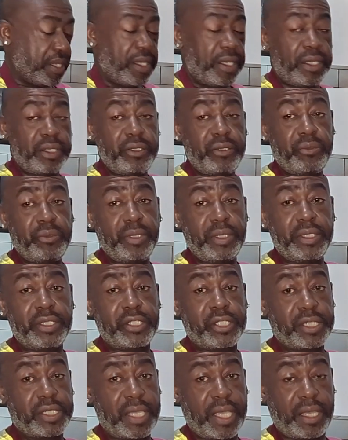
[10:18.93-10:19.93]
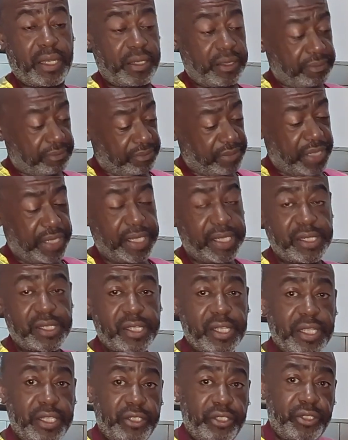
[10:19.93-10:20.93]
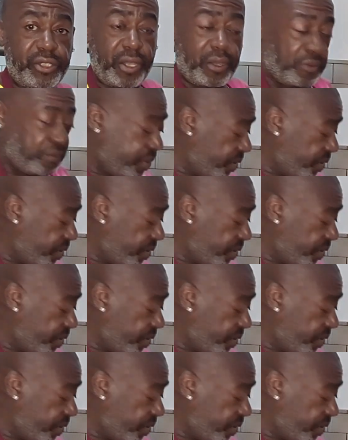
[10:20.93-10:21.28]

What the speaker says: And you really just kind of, like I said, you don't